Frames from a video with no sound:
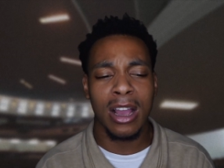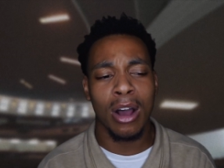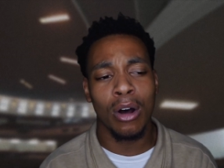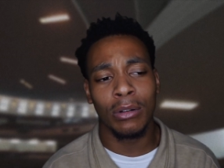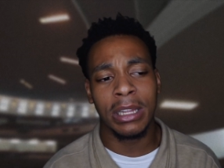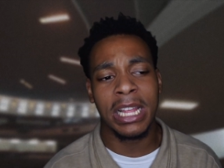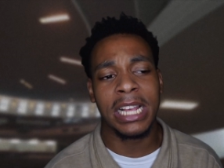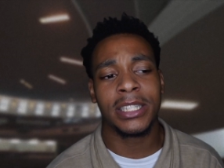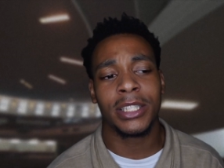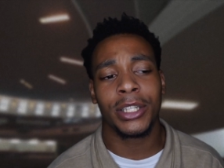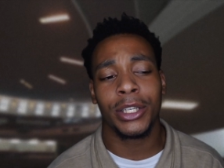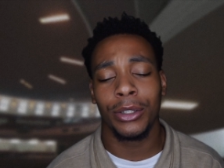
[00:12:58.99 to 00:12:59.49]
oh,
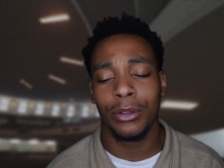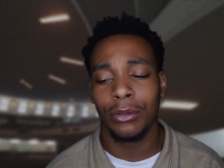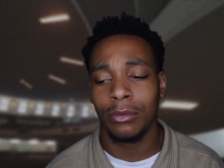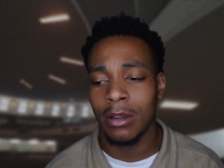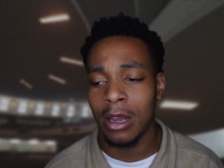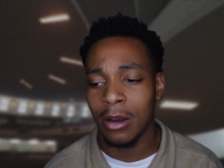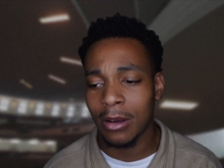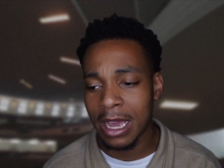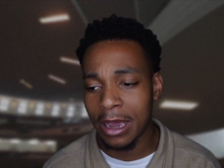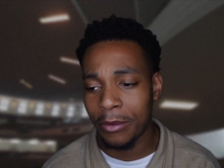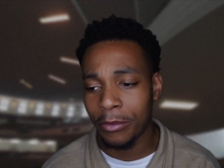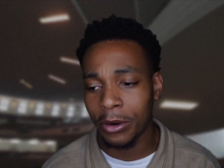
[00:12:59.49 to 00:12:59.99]
that's cute.
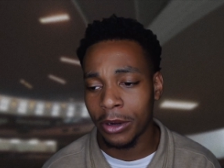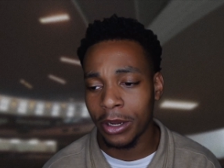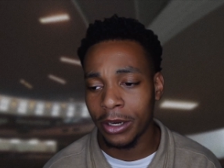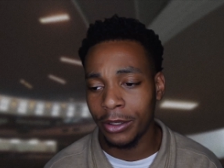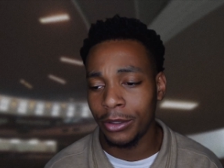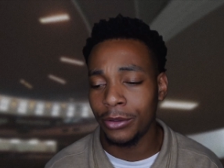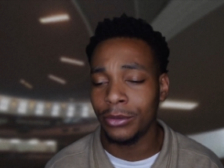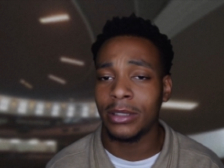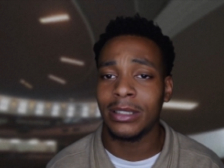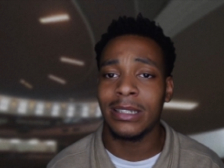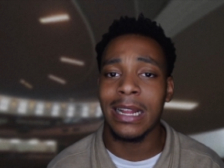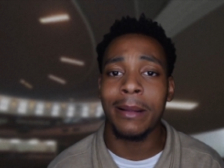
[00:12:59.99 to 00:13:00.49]
Okay, we're gonna
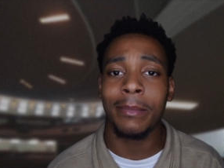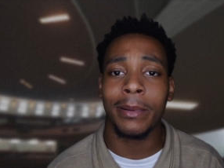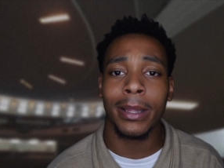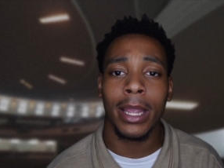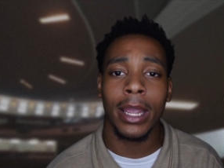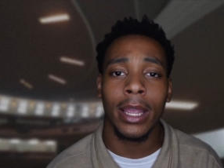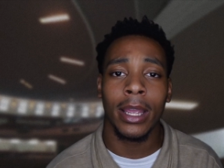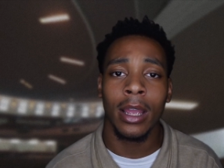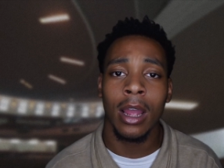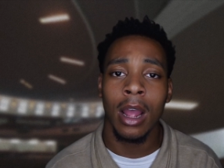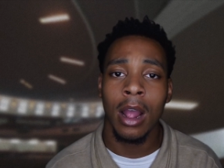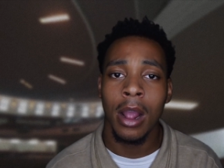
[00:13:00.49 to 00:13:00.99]
do the same
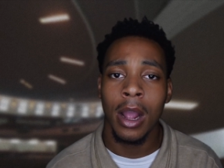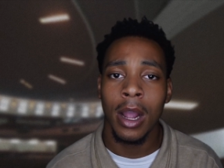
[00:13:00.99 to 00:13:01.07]
thing.